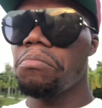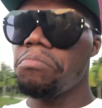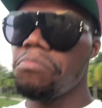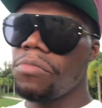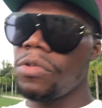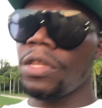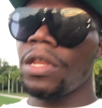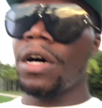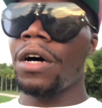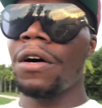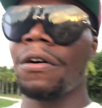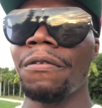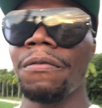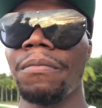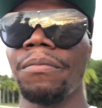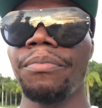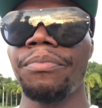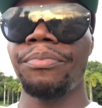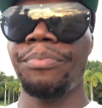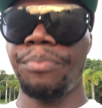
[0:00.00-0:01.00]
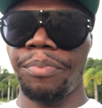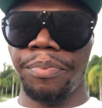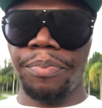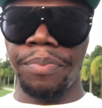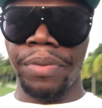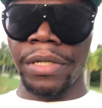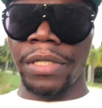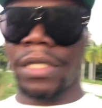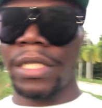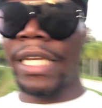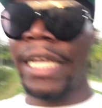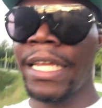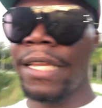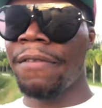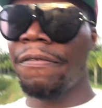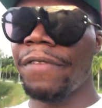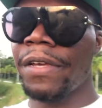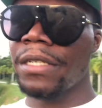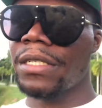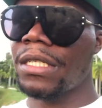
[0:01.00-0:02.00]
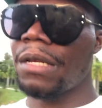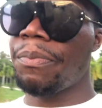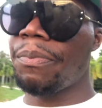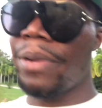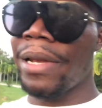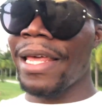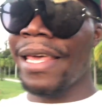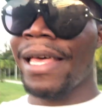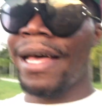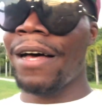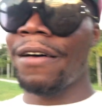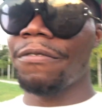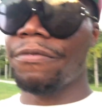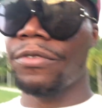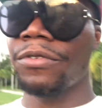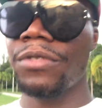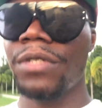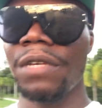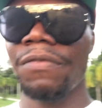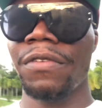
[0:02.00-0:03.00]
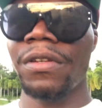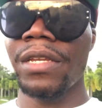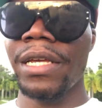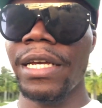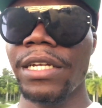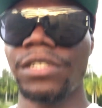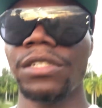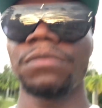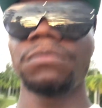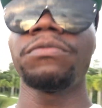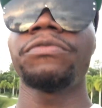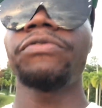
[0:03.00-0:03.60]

you know, proceeding things to play out through divination,